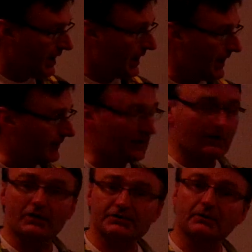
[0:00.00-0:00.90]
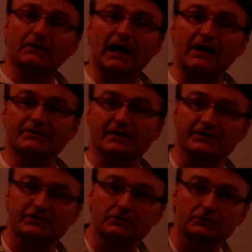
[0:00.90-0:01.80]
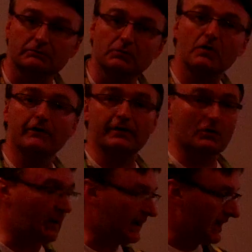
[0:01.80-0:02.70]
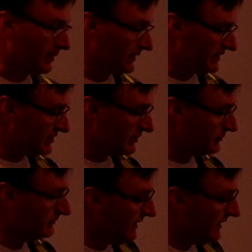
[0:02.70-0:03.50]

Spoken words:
It also allows us to move in the way that we do.